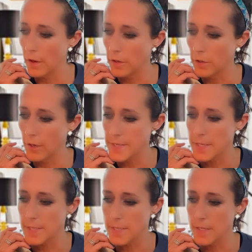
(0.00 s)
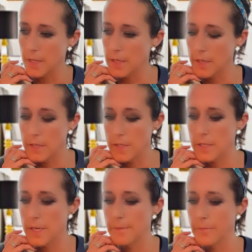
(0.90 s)
you guys can see
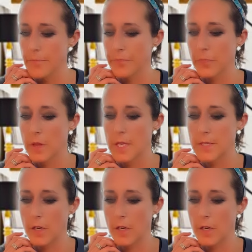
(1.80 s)
these. These